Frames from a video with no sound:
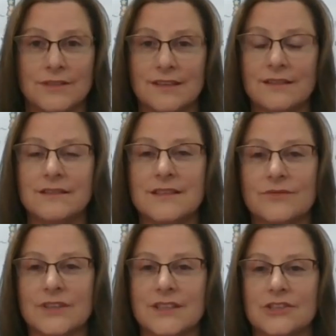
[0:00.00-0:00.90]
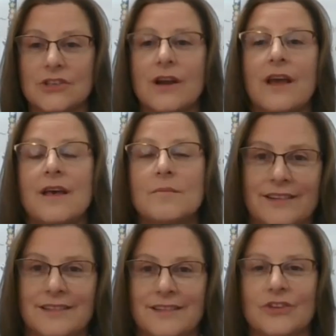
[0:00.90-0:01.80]
was a little different this year.
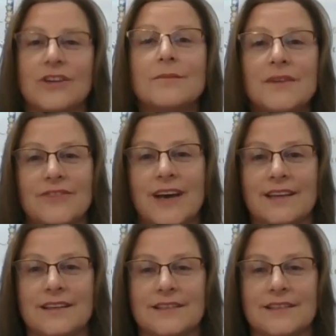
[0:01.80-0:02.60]
You're going to be fine.